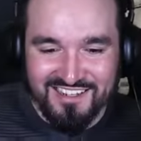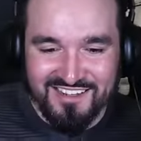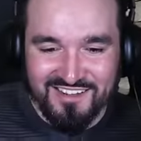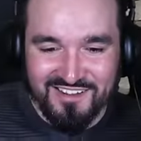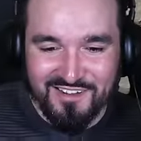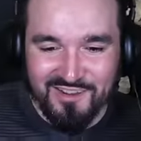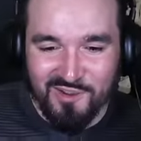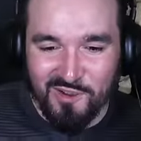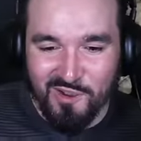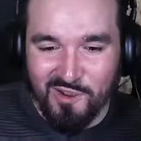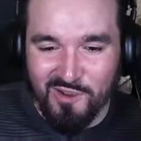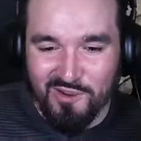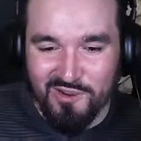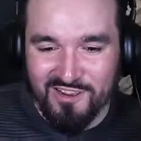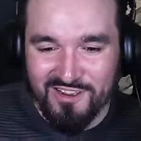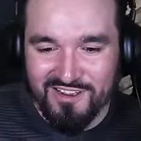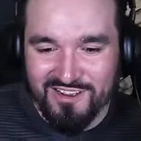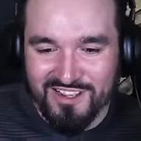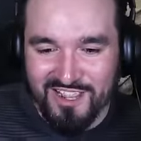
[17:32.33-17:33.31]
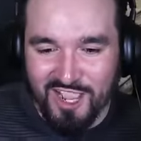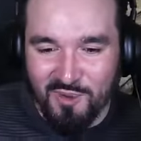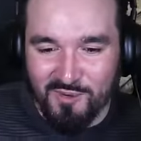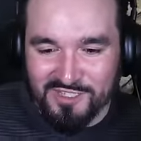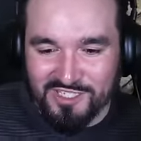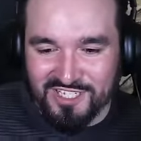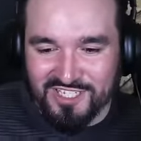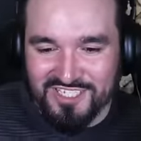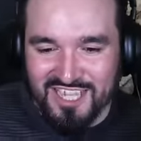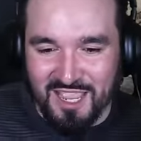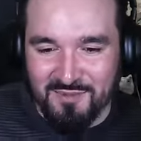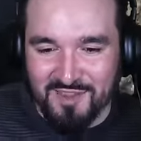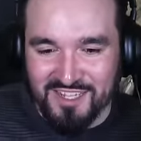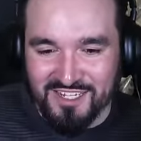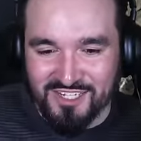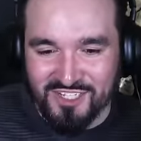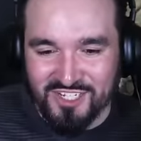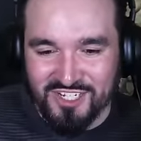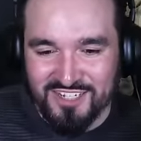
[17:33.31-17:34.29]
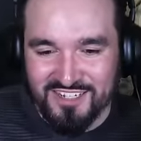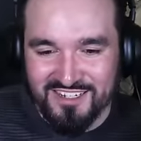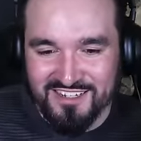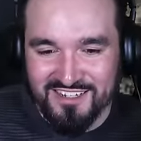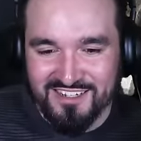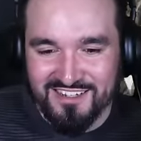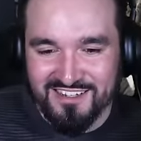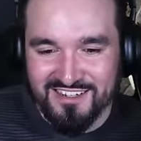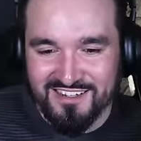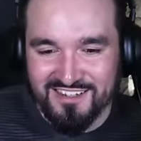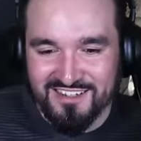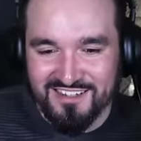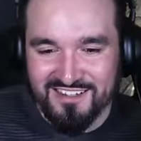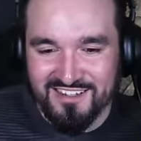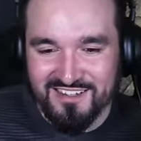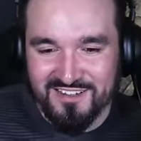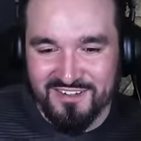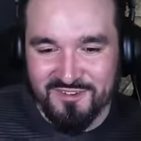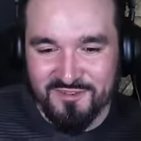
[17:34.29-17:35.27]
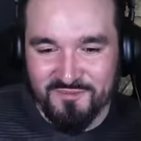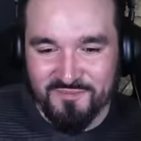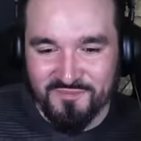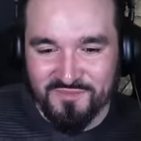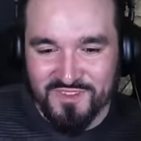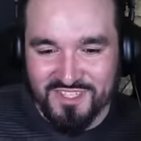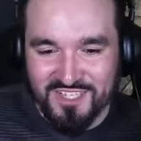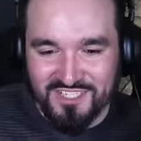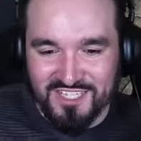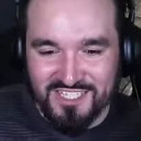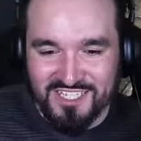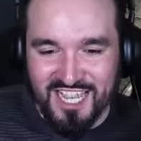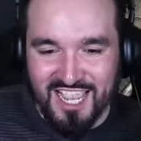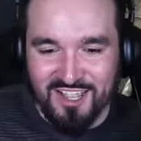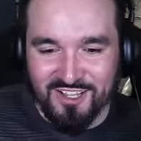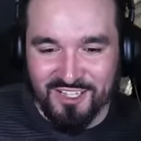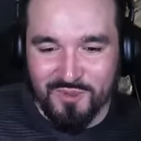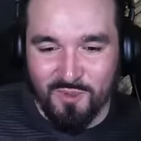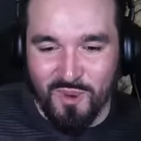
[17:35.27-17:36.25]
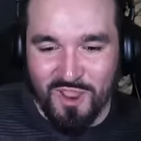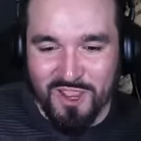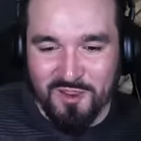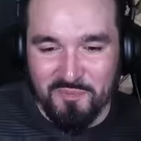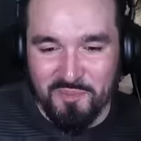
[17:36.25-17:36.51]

Oh, it does damage. Does a tail swipe.